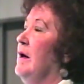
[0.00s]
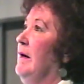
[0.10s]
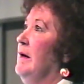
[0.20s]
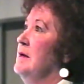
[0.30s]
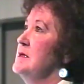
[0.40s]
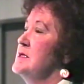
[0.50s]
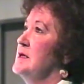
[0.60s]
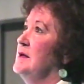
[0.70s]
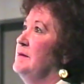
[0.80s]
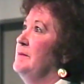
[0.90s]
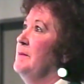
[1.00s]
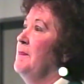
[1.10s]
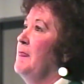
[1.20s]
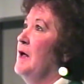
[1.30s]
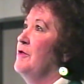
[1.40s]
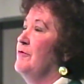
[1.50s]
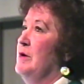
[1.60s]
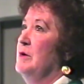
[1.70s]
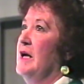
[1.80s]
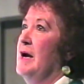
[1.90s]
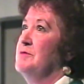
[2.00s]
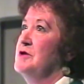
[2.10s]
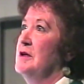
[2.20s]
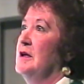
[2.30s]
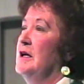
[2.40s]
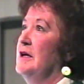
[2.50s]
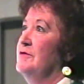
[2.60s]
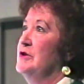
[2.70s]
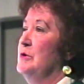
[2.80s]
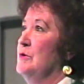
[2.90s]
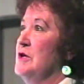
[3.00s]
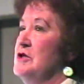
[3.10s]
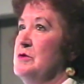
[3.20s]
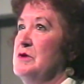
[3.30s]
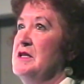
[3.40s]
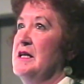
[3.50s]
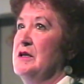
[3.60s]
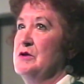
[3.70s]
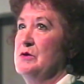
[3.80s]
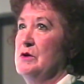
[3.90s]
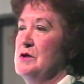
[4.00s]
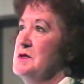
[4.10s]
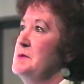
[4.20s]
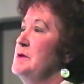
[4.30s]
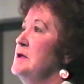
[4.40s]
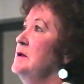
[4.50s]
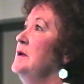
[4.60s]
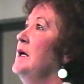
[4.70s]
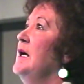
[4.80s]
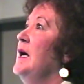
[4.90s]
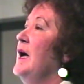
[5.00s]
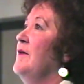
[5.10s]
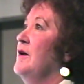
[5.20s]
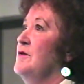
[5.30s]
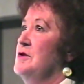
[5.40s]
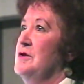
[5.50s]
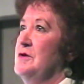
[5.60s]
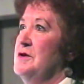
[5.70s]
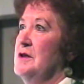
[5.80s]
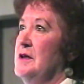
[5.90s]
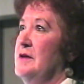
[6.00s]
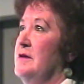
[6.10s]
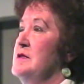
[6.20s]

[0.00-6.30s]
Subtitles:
and 3 were captured alive, 2 were injured, were taken to a hospital, and the other 2 died.